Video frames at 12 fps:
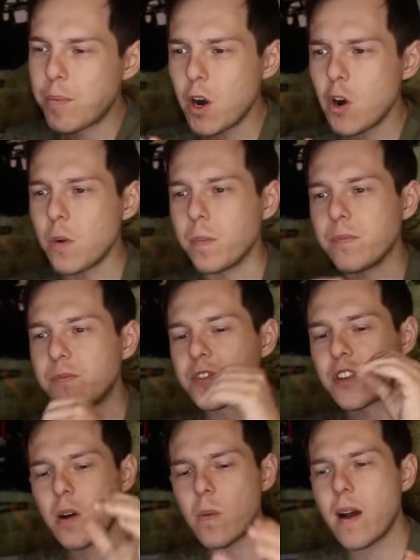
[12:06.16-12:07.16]
Boom.
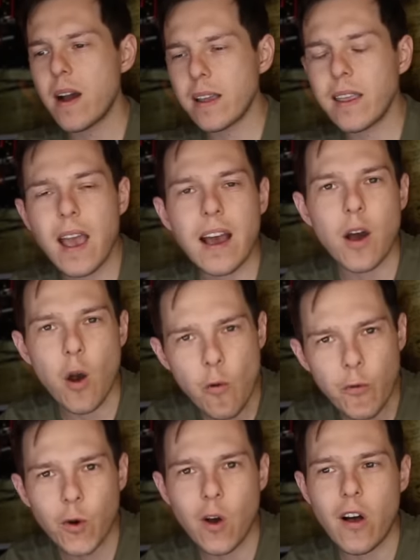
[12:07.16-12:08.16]
So uh, yeah,
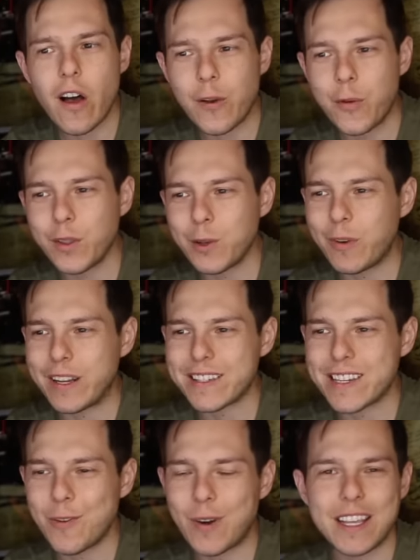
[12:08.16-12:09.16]
overall, I really want to
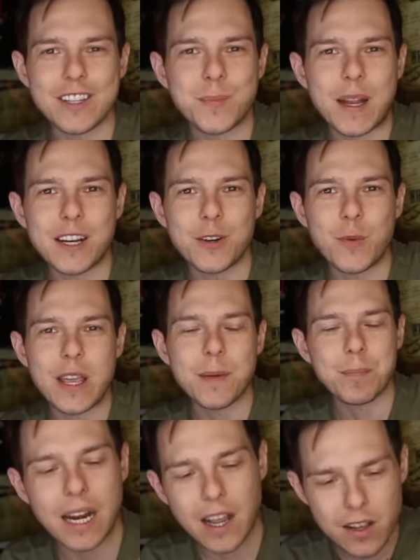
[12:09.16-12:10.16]
see what you spend in a
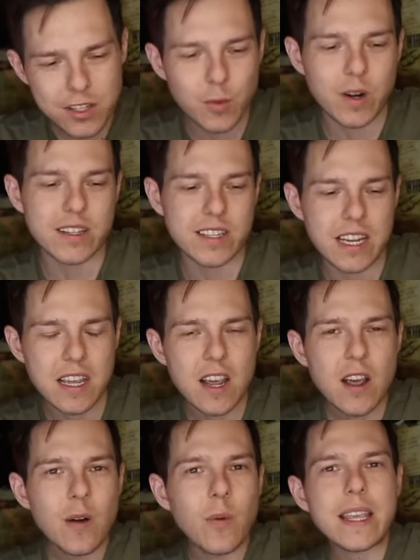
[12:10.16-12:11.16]
week, but I also want to see
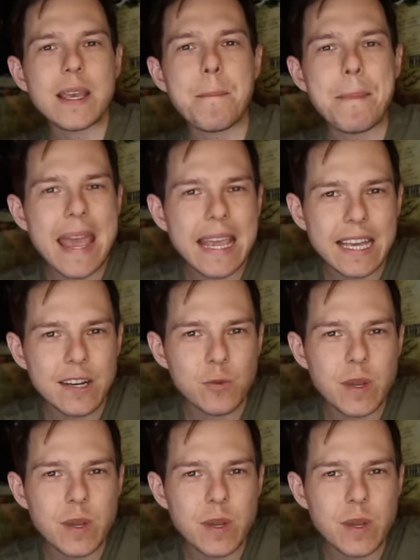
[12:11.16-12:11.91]
what you make in a